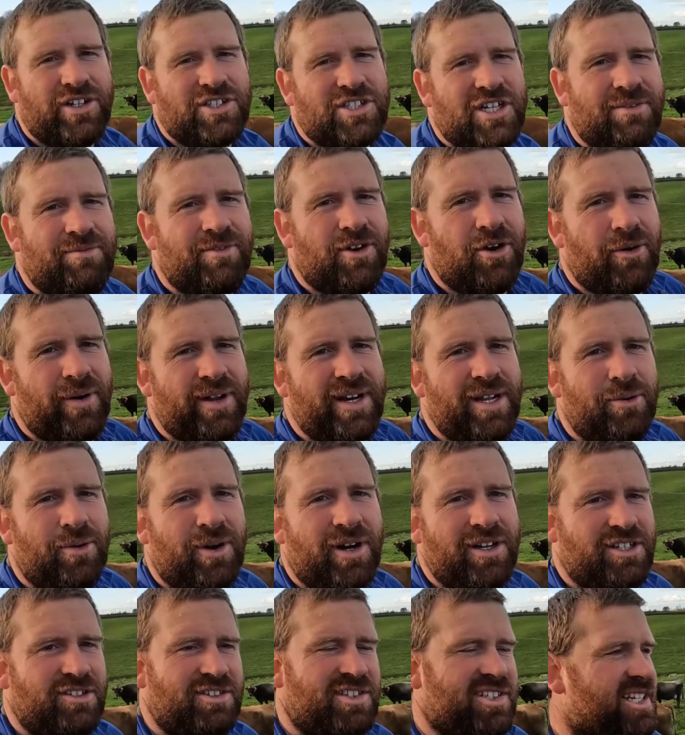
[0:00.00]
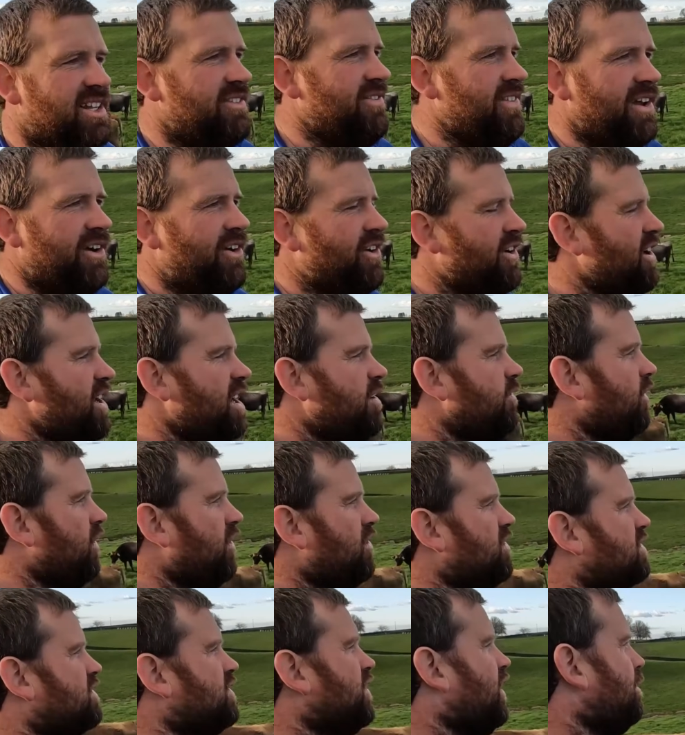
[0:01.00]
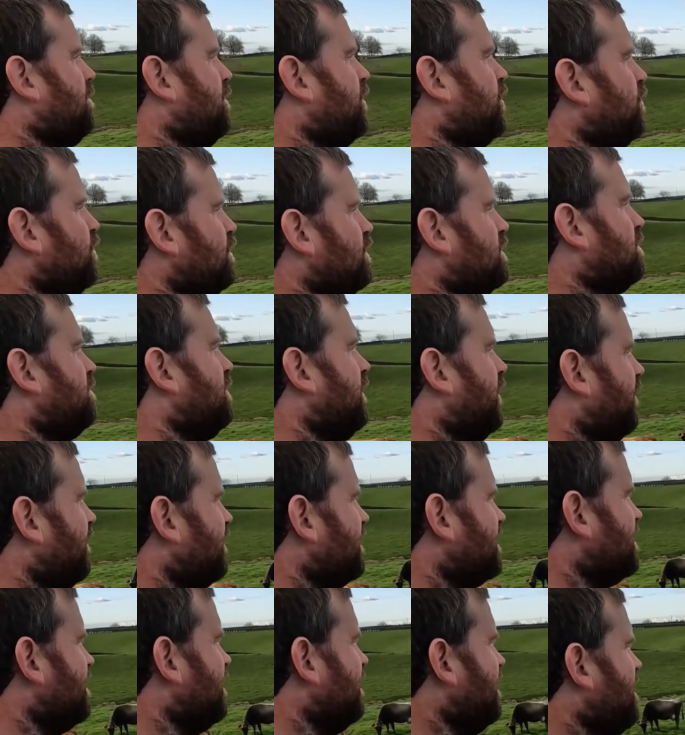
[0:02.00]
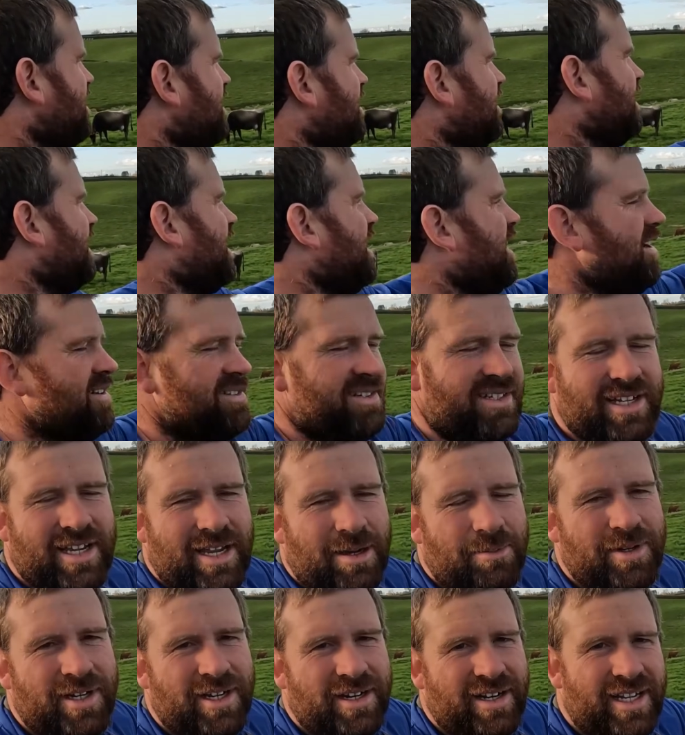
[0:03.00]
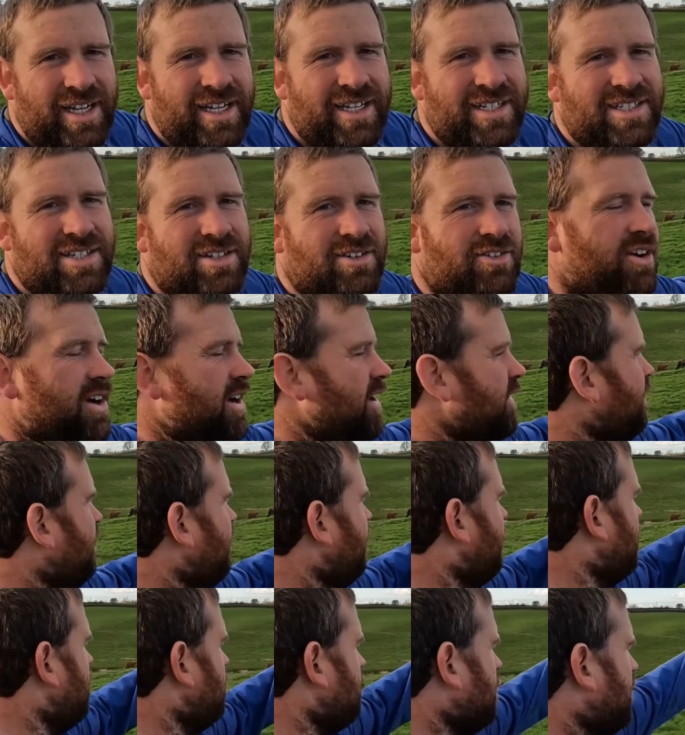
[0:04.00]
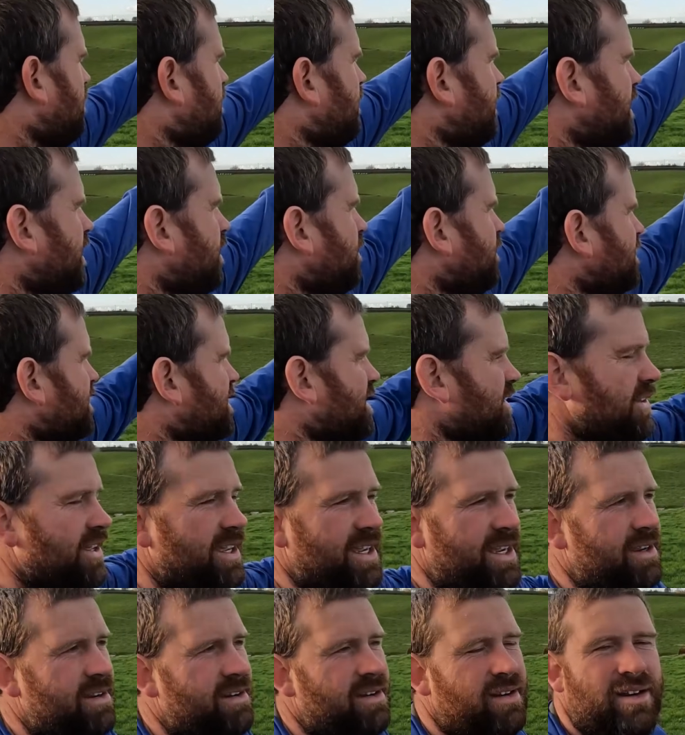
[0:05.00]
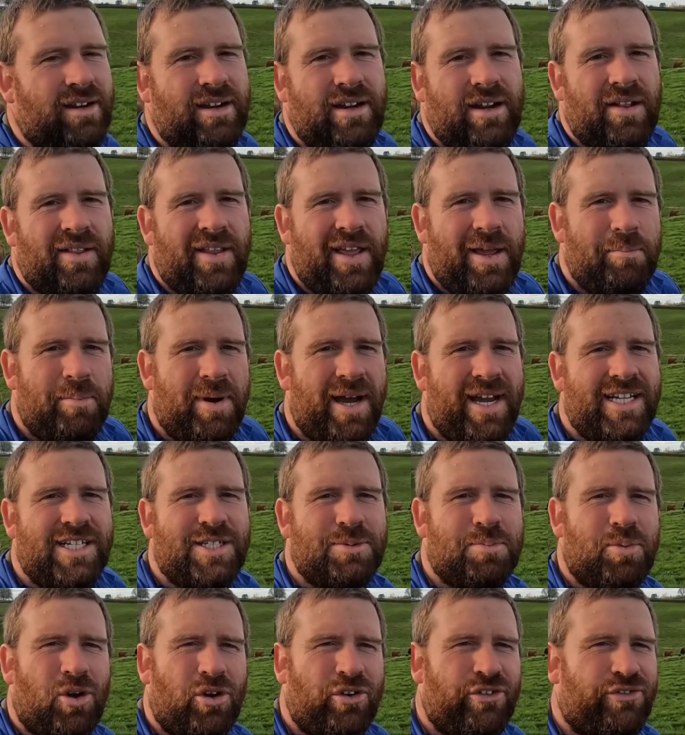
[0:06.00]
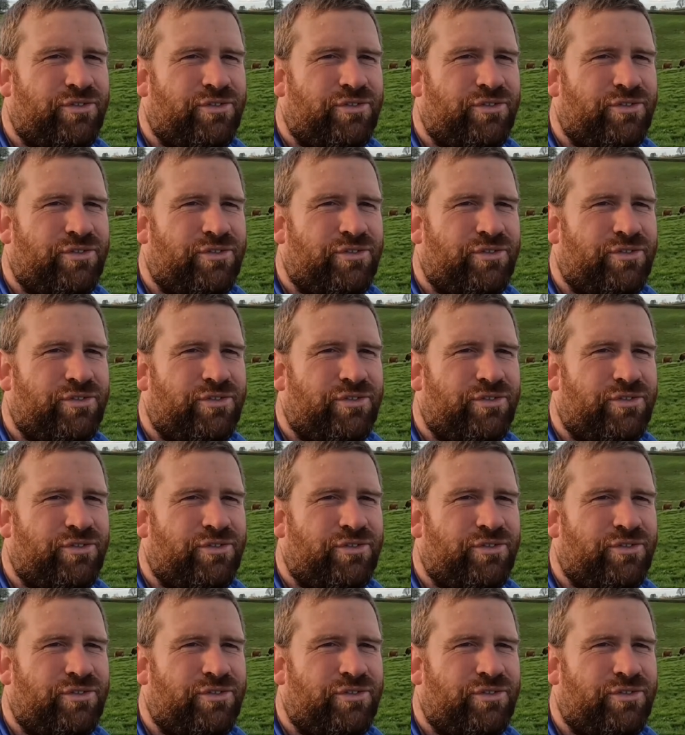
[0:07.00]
actually have no idea why I just said that. I don't have a lot of time at all, to be honest. Cows are coming in here tonight, and then they'll probably go into that maize block,